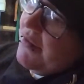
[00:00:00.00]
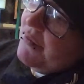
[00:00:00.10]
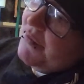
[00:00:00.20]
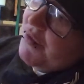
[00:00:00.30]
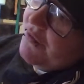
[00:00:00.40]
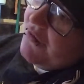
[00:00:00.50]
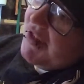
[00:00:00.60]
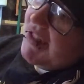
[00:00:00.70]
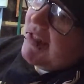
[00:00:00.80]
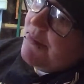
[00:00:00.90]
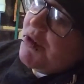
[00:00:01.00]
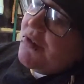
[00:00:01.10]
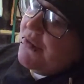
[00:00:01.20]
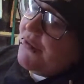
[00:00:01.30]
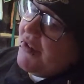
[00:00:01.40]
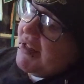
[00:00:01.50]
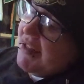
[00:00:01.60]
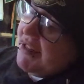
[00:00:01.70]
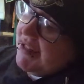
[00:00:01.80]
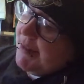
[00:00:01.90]
feel free to let me know if you've read
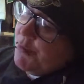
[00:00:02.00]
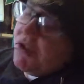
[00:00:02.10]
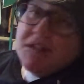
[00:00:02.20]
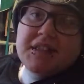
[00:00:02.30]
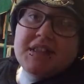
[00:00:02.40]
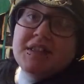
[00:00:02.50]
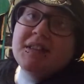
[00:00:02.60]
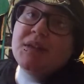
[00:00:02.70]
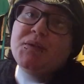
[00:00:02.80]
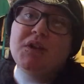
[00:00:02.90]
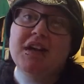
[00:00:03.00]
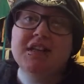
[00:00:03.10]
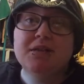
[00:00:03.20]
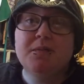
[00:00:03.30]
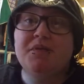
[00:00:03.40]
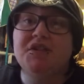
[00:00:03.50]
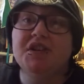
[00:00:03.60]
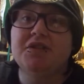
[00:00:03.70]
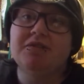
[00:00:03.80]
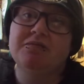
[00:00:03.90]
any of these books, if you like them, if you don't.